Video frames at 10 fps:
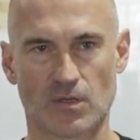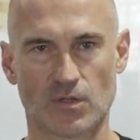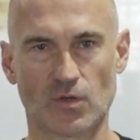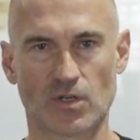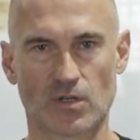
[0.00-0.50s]

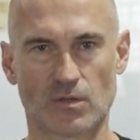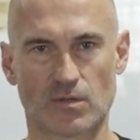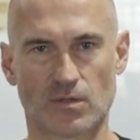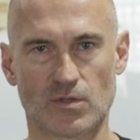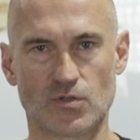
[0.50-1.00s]
You
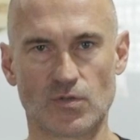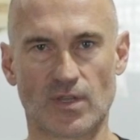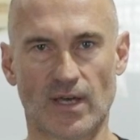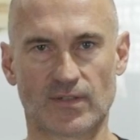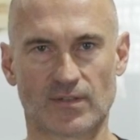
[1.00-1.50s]
can do
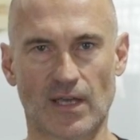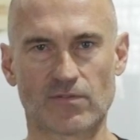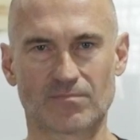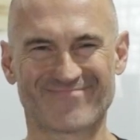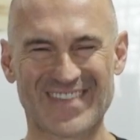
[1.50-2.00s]
that.
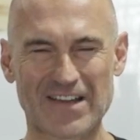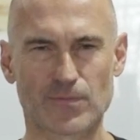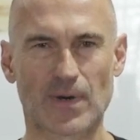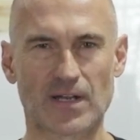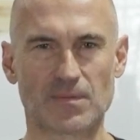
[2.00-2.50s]

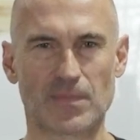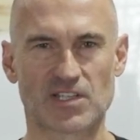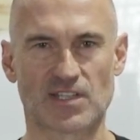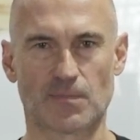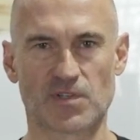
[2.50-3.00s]
Everybody
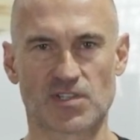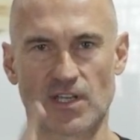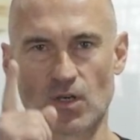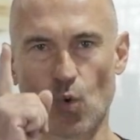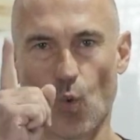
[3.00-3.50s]
makes that
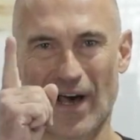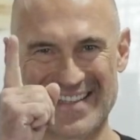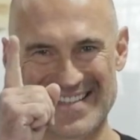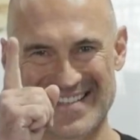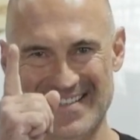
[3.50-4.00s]
mistake
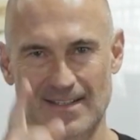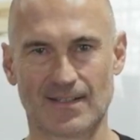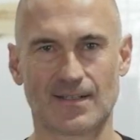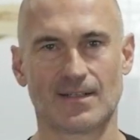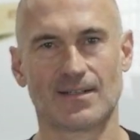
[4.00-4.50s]
once.
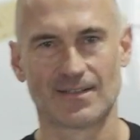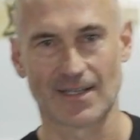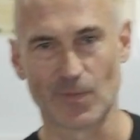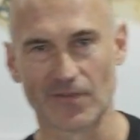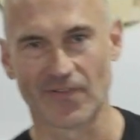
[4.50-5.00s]

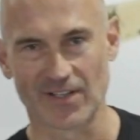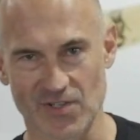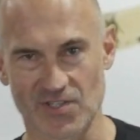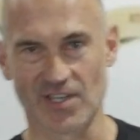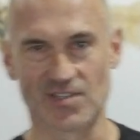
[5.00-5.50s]
Like my
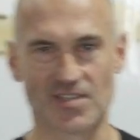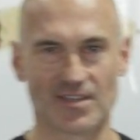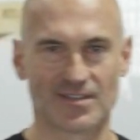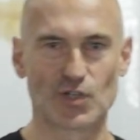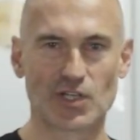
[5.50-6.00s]
father says,
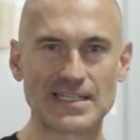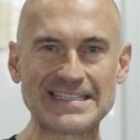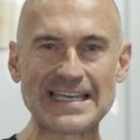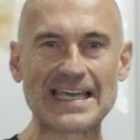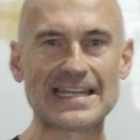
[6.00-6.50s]
you can
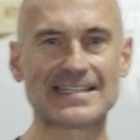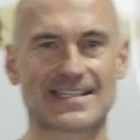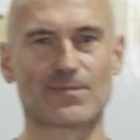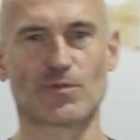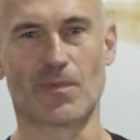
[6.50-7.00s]
eat any
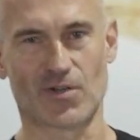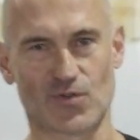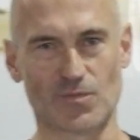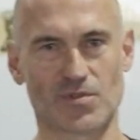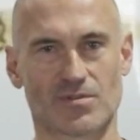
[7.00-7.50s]
type of
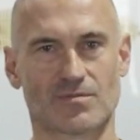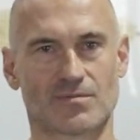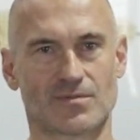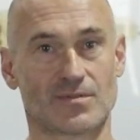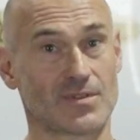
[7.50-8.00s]
mushrooms
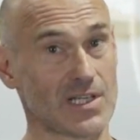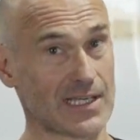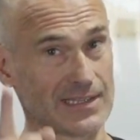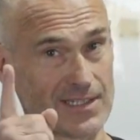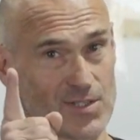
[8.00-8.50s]

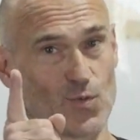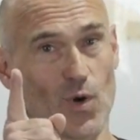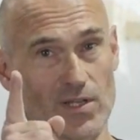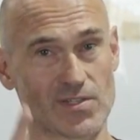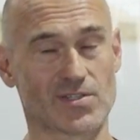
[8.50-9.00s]
at least
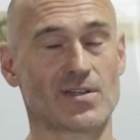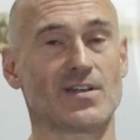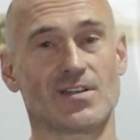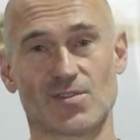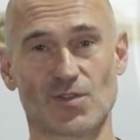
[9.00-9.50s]
once.
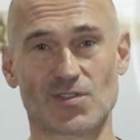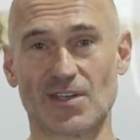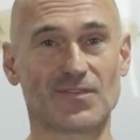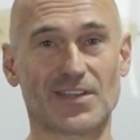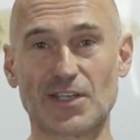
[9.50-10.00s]
So the
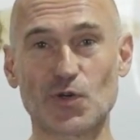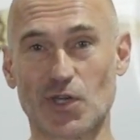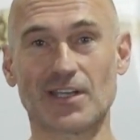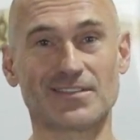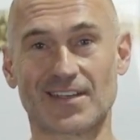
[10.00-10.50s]
same thing, you
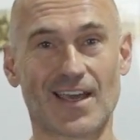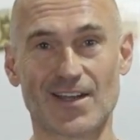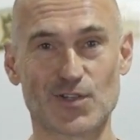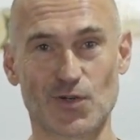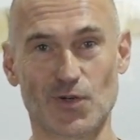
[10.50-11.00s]
can
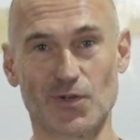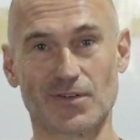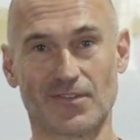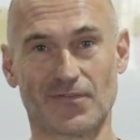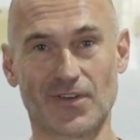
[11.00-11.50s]
catch your
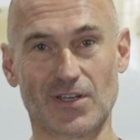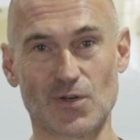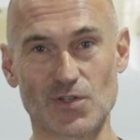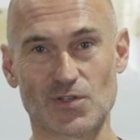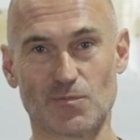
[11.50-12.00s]

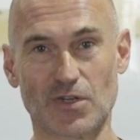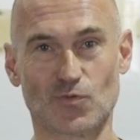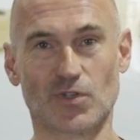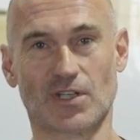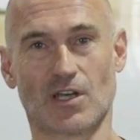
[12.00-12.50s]
fingers
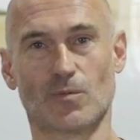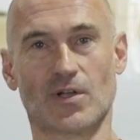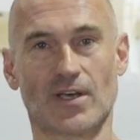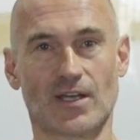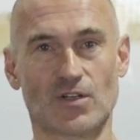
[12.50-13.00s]
between the
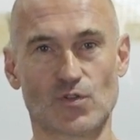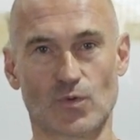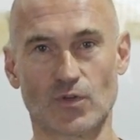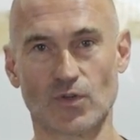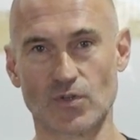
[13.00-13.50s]
kettlebell handles
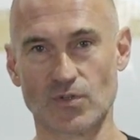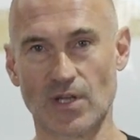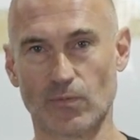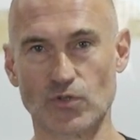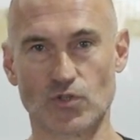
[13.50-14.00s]
when doing
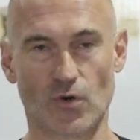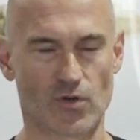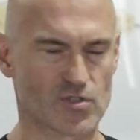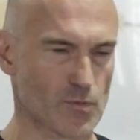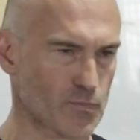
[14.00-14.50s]
double
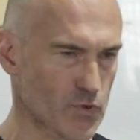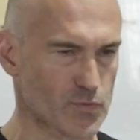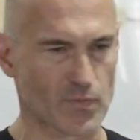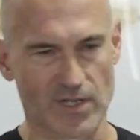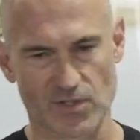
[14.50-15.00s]
jerks or push
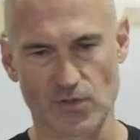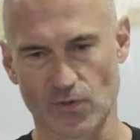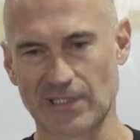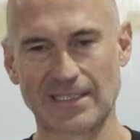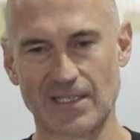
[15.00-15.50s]
presses
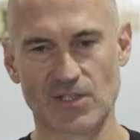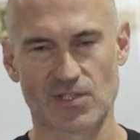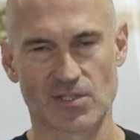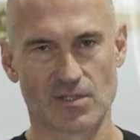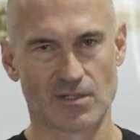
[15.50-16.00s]
or cleans